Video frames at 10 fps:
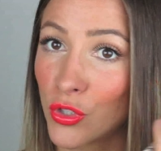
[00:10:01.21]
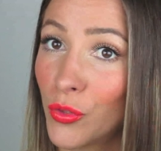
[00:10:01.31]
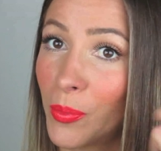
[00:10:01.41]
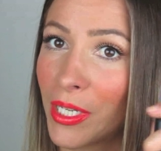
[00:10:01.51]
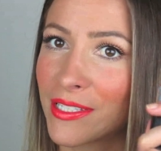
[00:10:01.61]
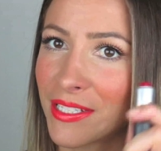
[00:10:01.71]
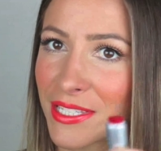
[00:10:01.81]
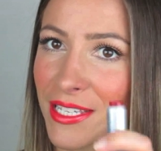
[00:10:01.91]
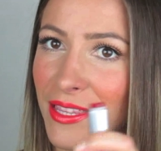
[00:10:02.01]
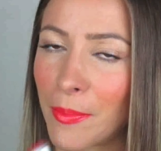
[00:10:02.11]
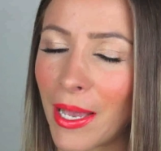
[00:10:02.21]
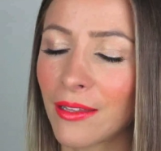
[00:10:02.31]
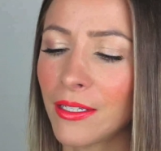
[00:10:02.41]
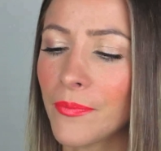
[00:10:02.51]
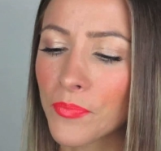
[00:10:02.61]
too because it's in the
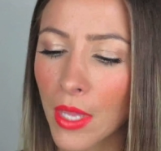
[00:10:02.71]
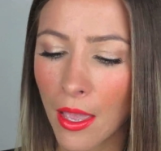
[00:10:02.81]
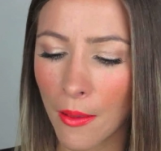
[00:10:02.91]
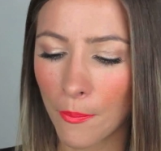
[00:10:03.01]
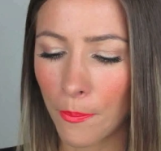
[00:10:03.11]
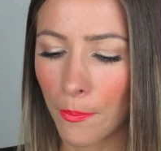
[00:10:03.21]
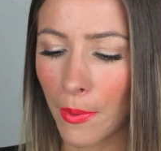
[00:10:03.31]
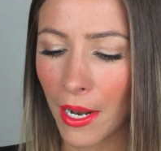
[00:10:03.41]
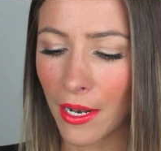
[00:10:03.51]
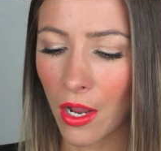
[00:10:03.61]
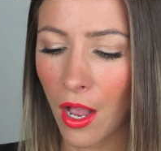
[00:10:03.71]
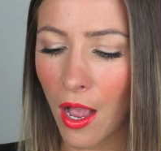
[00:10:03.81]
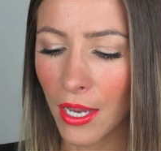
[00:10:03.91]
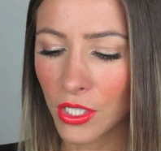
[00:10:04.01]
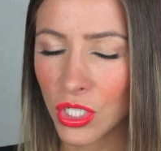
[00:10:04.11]
palette. But
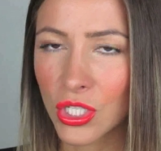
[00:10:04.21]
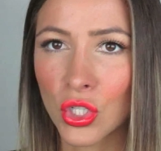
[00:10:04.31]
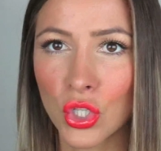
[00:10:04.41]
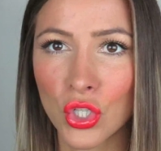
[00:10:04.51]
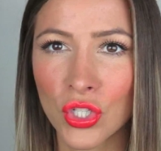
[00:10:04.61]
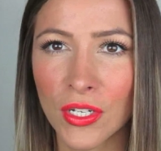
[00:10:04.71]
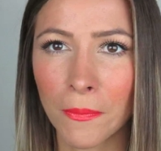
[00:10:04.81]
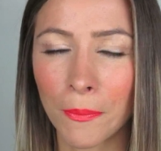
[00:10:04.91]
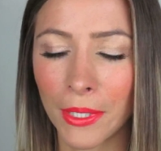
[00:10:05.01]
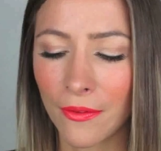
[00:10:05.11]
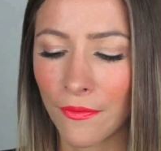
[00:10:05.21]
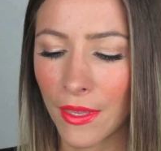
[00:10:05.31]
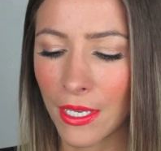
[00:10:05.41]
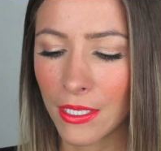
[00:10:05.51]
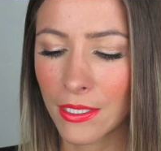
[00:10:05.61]
I just used a bit of
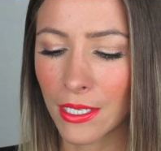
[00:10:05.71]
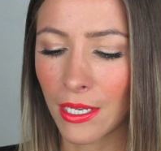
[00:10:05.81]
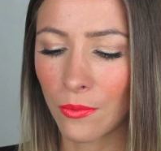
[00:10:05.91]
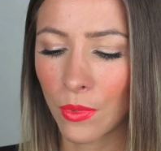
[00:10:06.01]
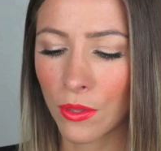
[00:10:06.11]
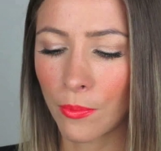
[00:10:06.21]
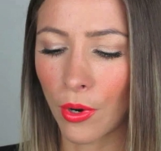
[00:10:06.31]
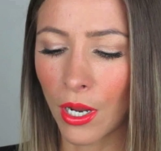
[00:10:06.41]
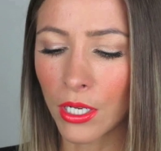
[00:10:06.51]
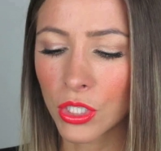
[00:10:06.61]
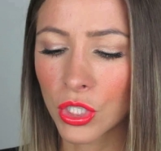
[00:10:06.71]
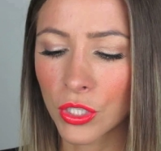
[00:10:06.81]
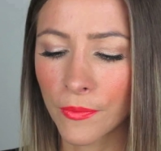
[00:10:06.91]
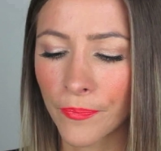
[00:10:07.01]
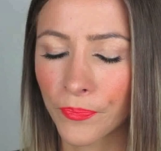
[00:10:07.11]
this, again with the
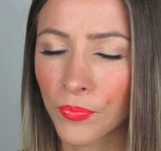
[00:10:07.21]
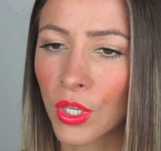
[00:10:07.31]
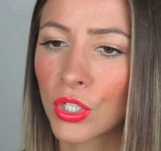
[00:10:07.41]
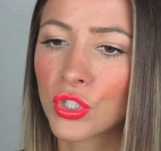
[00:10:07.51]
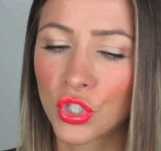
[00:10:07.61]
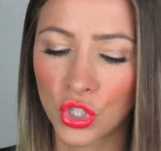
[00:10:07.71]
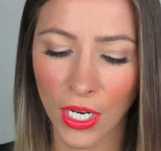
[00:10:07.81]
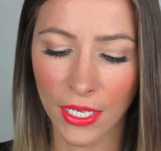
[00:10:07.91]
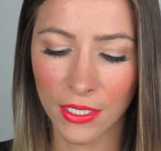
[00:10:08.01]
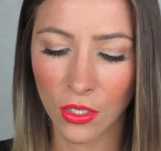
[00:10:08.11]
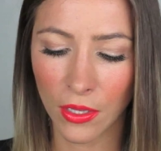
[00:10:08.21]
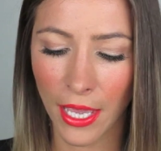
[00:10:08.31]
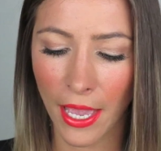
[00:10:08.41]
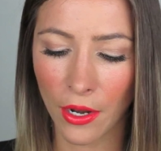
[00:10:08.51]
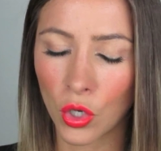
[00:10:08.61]
brush, just on
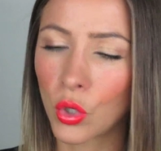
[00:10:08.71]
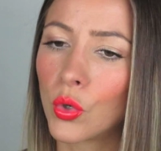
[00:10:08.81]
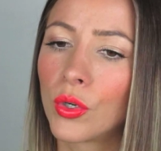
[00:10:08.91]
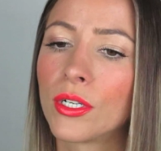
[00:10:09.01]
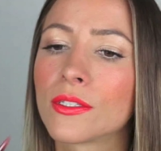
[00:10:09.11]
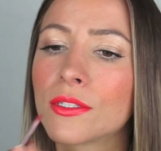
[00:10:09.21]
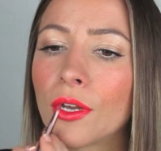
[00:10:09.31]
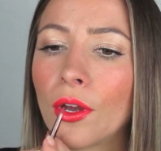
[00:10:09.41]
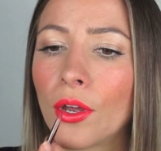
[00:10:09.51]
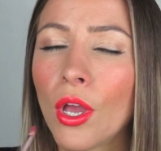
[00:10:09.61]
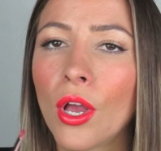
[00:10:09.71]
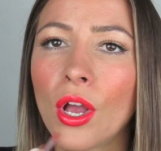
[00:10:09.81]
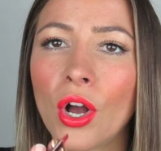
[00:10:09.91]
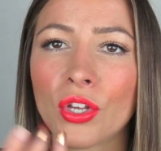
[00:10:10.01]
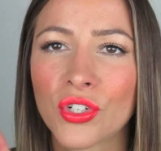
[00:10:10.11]
the outer corners. So,
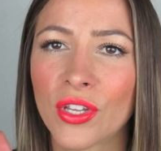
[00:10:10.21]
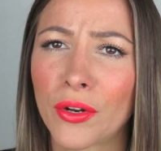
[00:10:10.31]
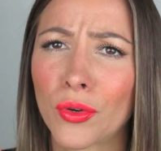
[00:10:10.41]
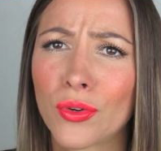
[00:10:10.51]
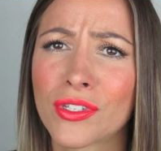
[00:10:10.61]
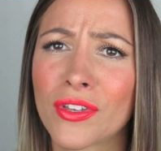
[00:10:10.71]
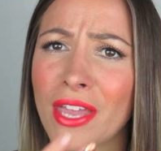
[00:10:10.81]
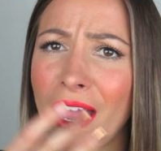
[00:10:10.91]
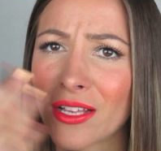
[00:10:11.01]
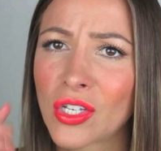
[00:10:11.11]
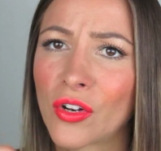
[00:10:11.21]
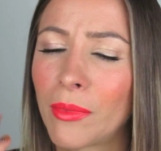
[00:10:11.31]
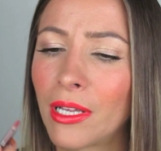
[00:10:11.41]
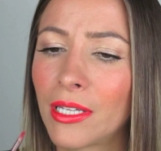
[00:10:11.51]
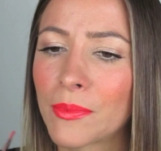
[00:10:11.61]
not outer corners, so the outside of
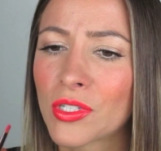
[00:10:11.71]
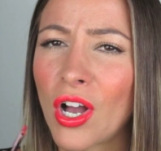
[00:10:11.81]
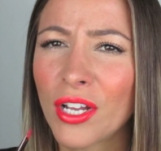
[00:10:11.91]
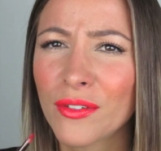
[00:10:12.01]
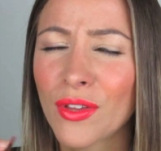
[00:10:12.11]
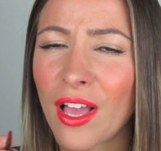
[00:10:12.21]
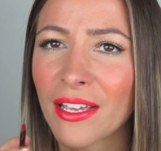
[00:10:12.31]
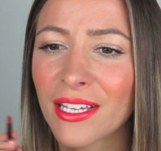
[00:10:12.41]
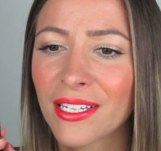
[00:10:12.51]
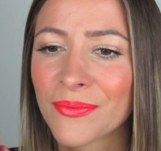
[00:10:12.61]
my lips. Kind of like